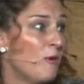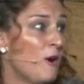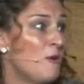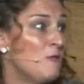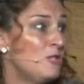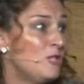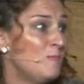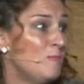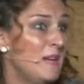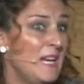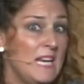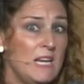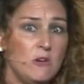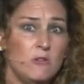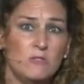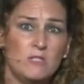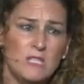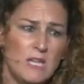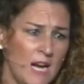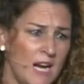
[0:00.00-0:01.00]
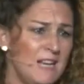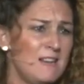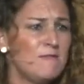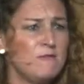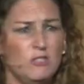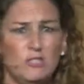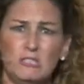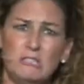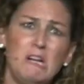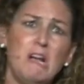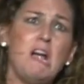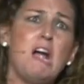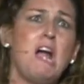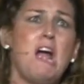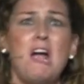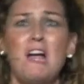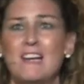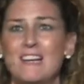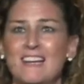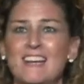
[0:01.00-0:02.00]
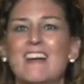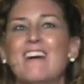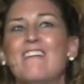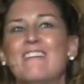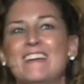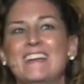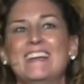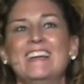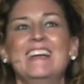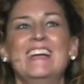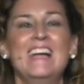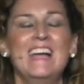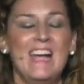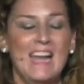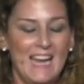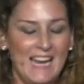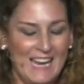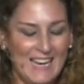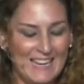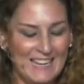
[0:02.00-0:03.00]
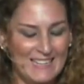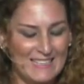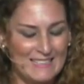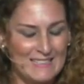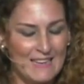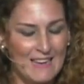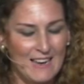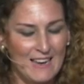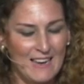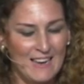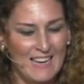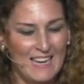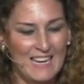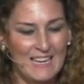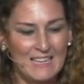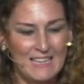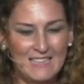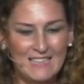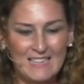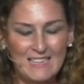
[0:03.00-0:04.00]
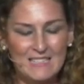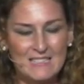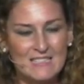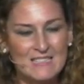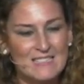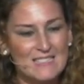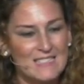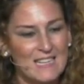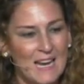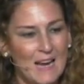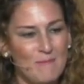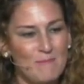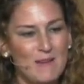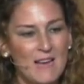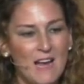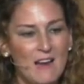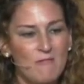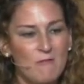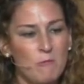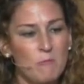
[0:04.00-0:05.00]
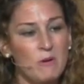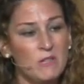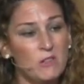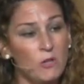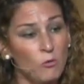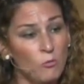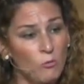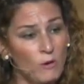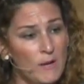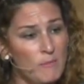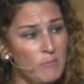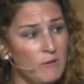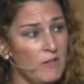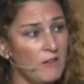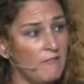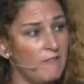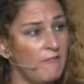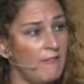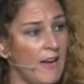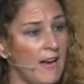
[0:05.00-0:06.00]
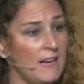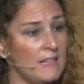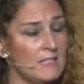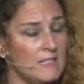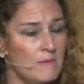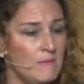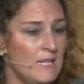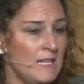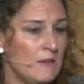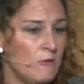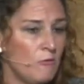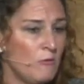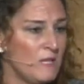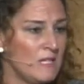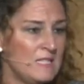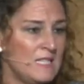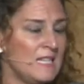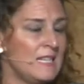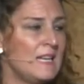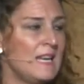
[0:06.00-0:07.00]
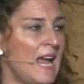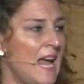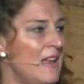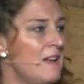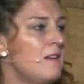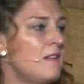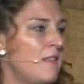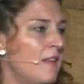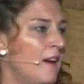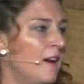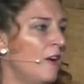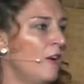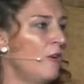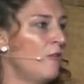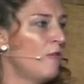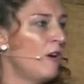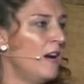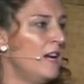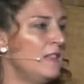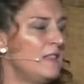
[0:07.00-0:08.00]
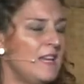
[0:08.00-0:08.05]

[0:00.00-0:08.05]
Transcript: approach me who's kind of ah, you know and and uh, and it it snapped me out of it but the ripple effect i mean it, yes. it didn't end there, right?